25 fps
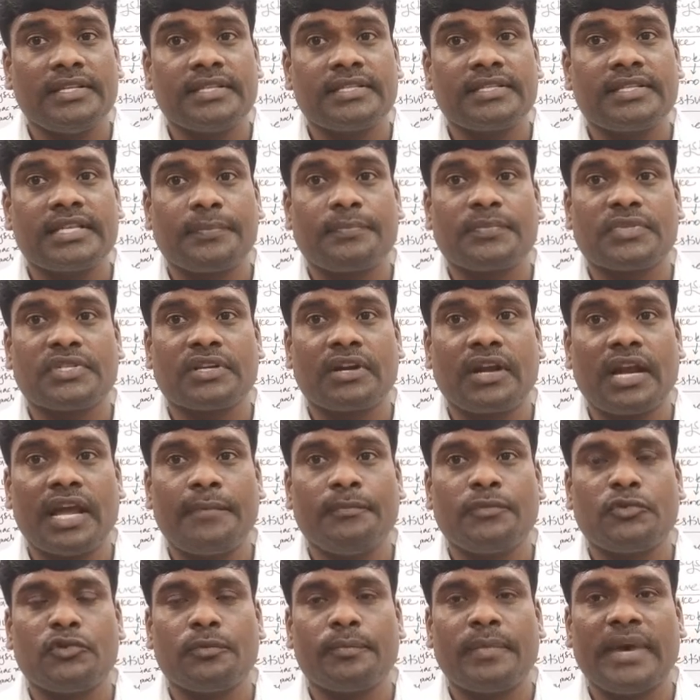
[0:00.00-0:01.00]

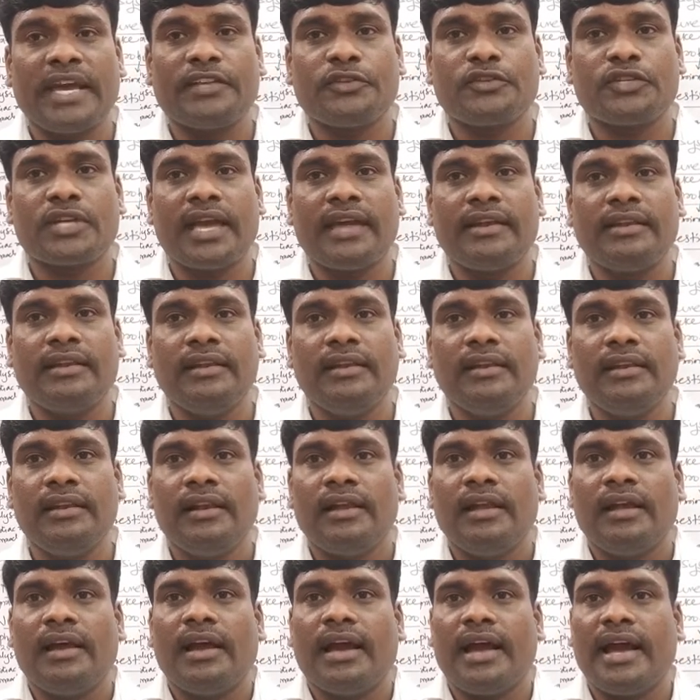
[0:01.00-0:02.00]
subscribe to my channel,
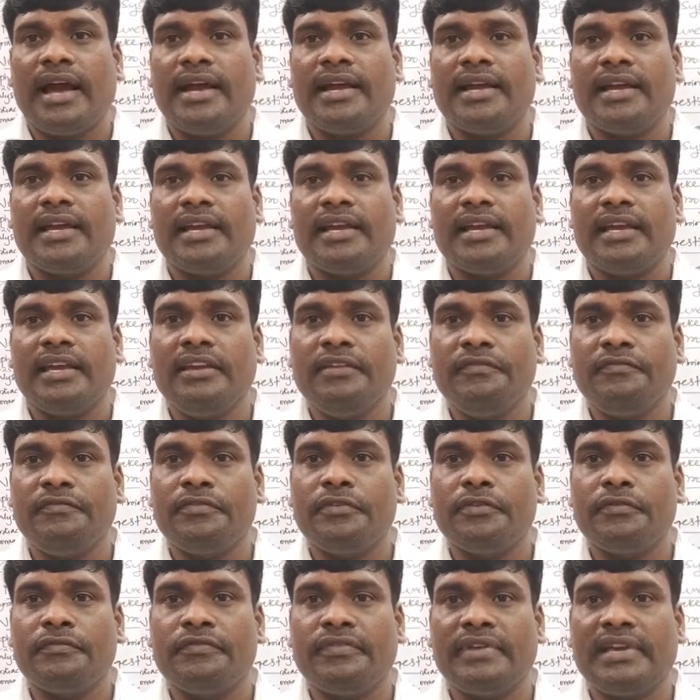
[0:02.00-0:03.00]
and
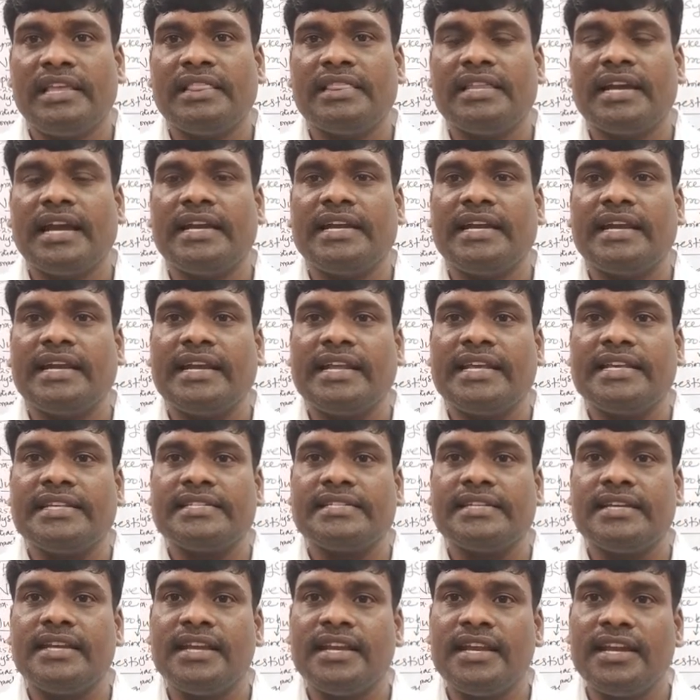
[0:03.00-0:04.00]
if you feel that it
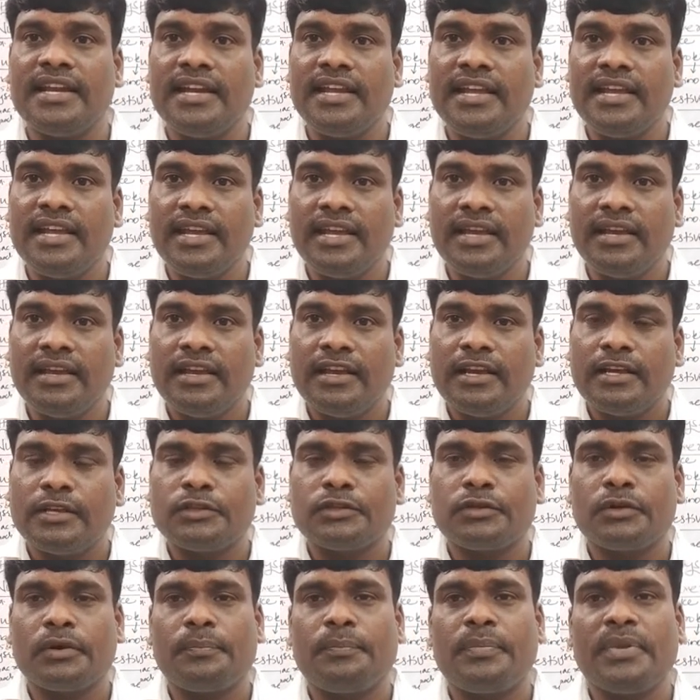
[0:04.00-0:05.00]
is needy,
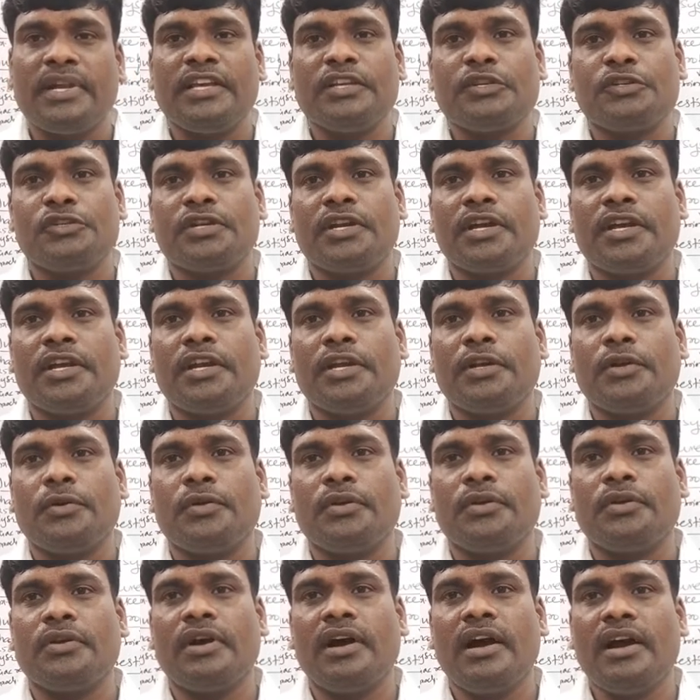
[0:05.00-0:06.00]
so please share it
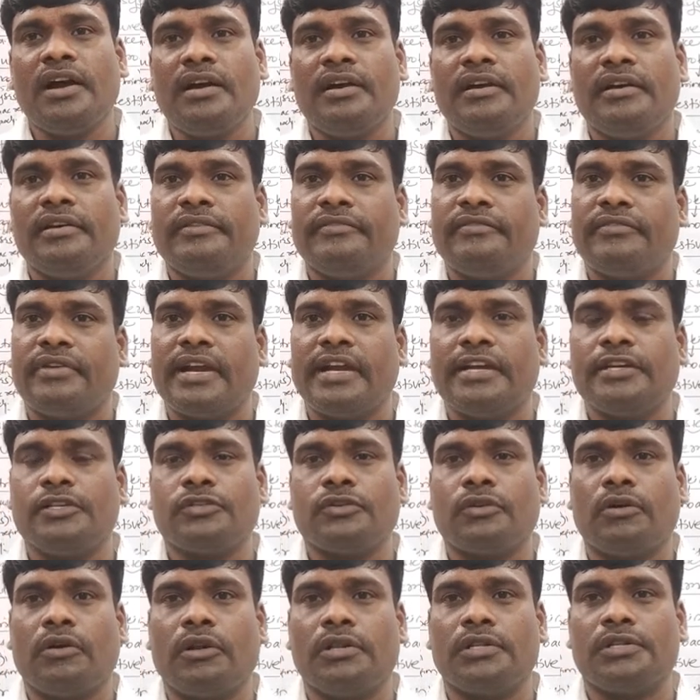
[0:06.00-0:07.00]
to your
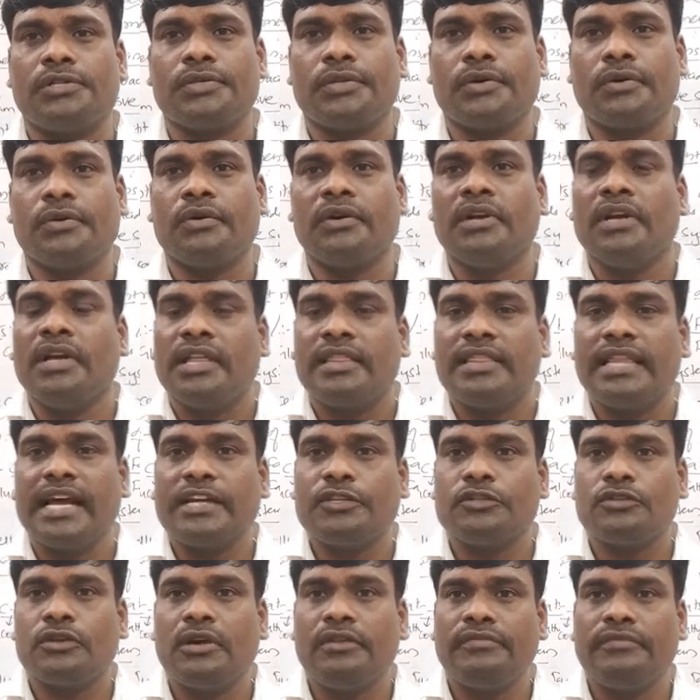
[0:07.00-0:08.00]
friends also.
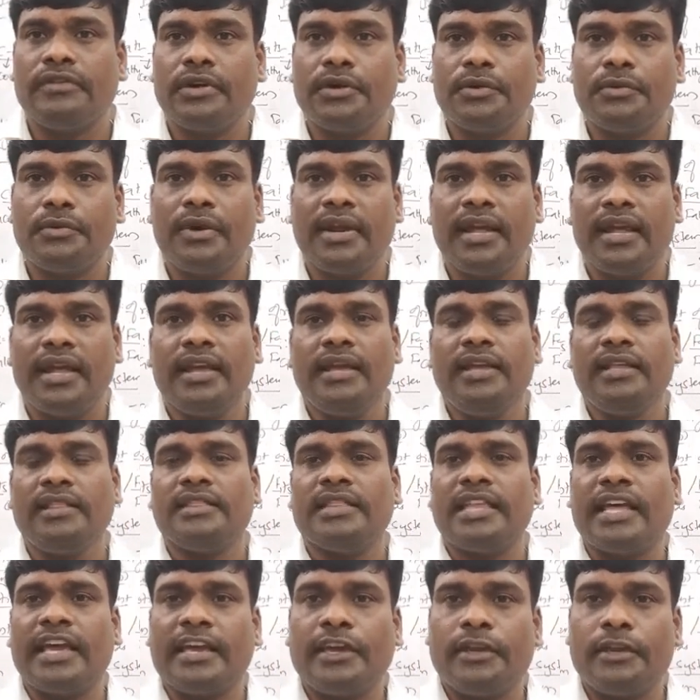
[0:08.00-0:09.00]
That's all for
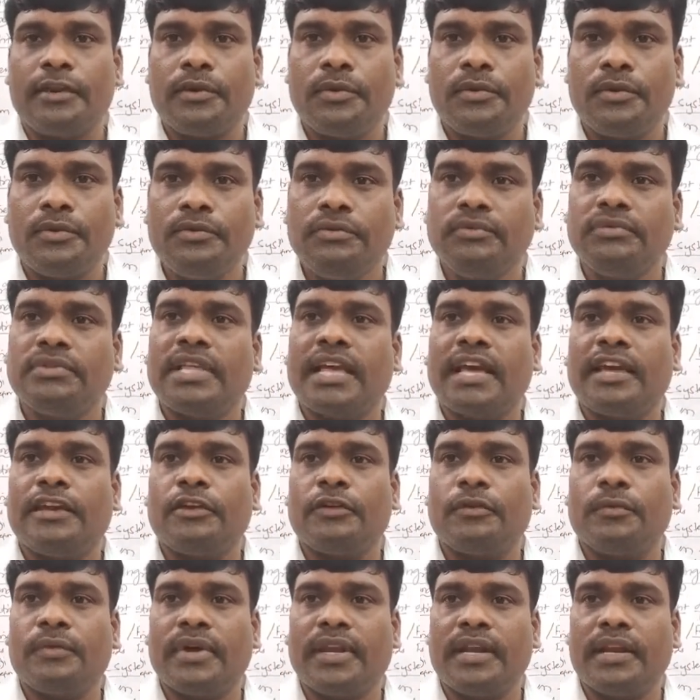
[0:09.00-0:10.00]
today. Thank you
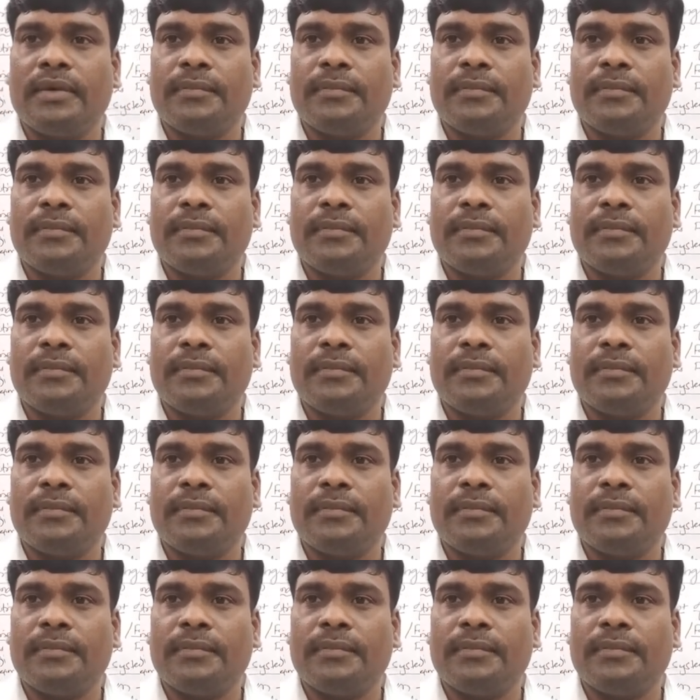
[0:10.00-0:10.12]
very